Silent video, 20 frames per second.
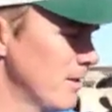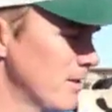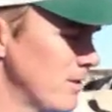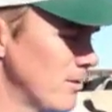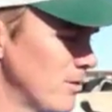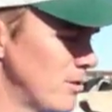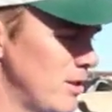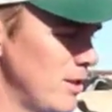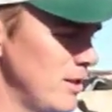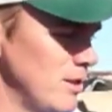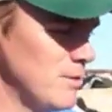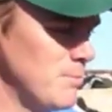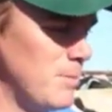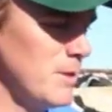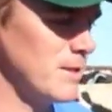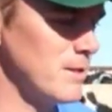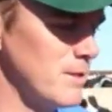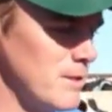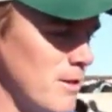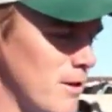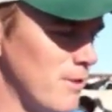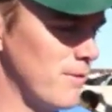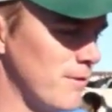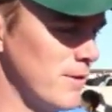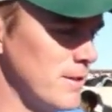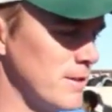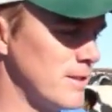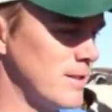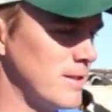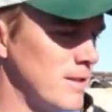So she's been
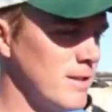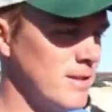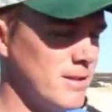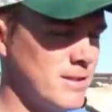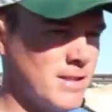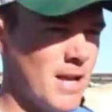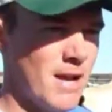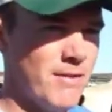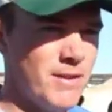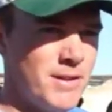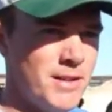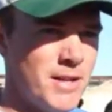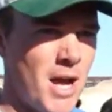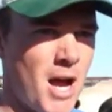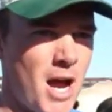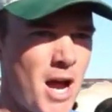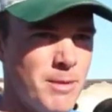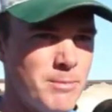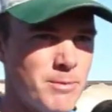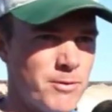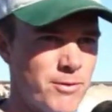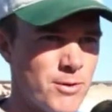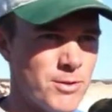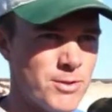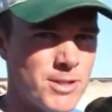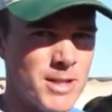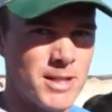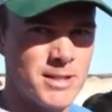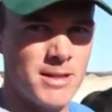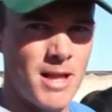serviced 7 times for
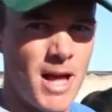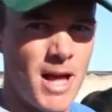6